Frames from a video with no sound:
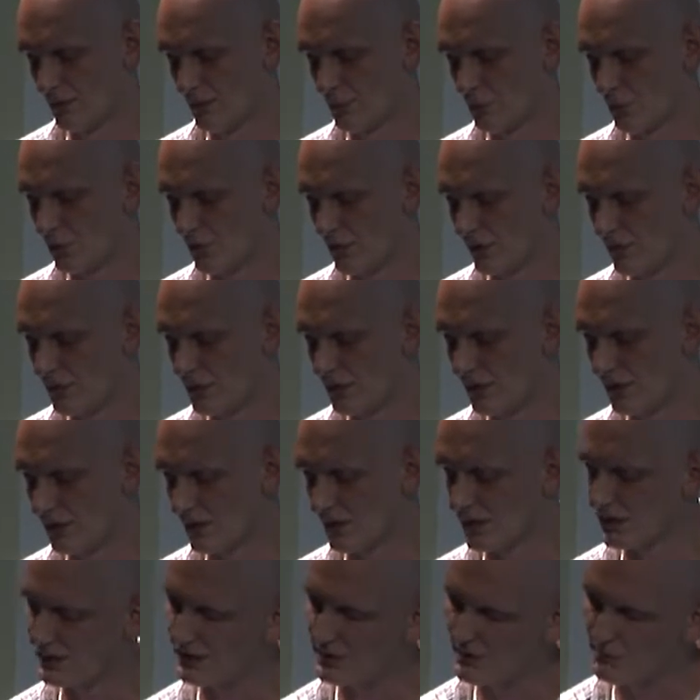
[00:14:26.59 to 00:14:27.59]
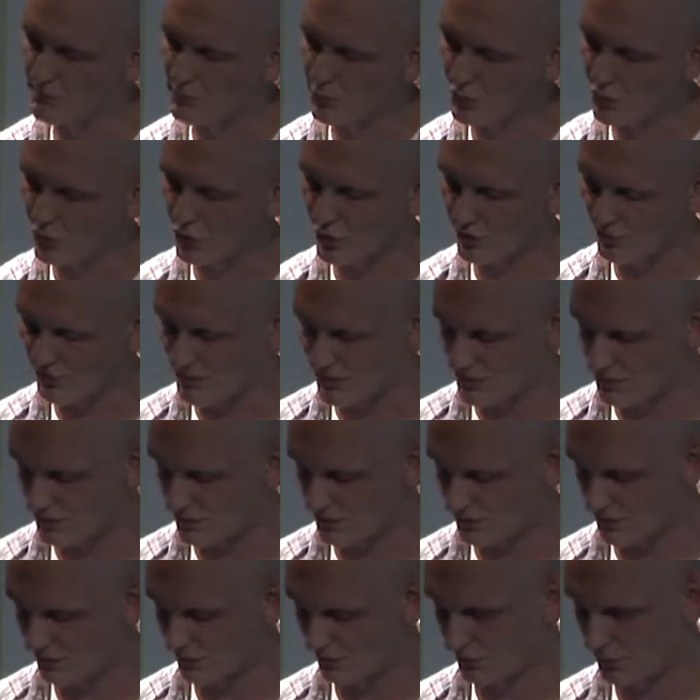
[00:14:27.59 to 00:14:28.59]
programming uh, in the
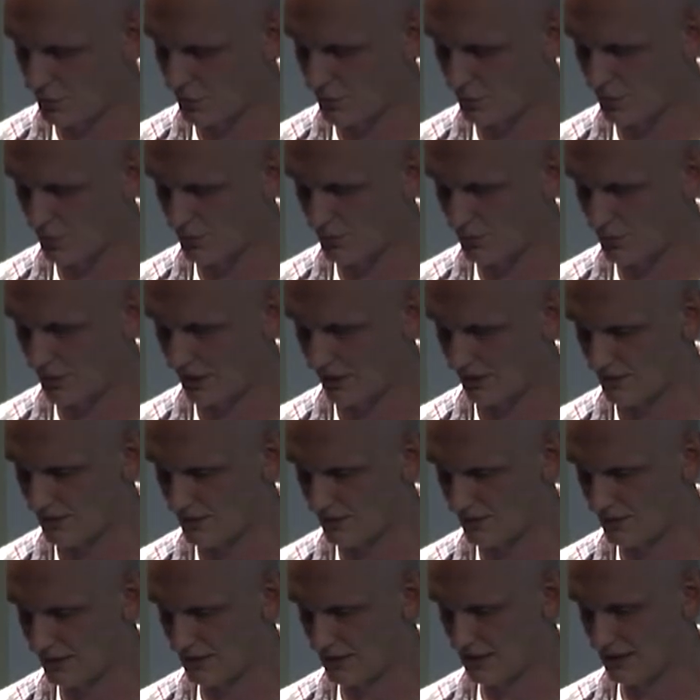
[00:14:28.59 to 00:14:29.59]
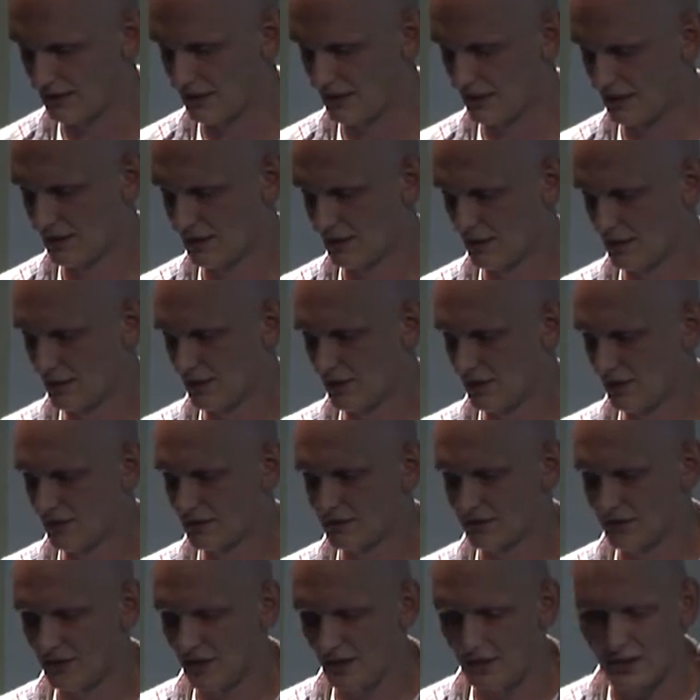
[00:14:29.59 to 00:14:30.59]
program's virtual space.
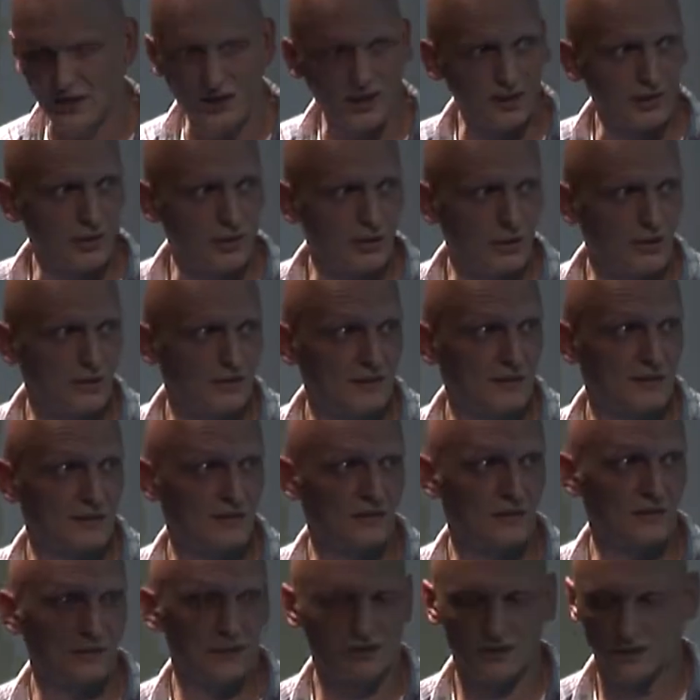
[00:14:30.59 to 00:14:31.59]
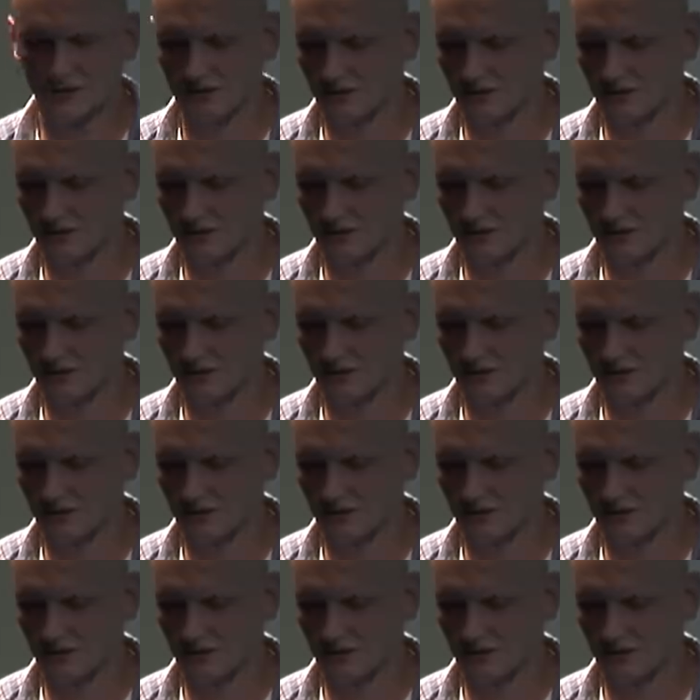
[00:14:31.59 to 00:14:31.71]
Stack canaries,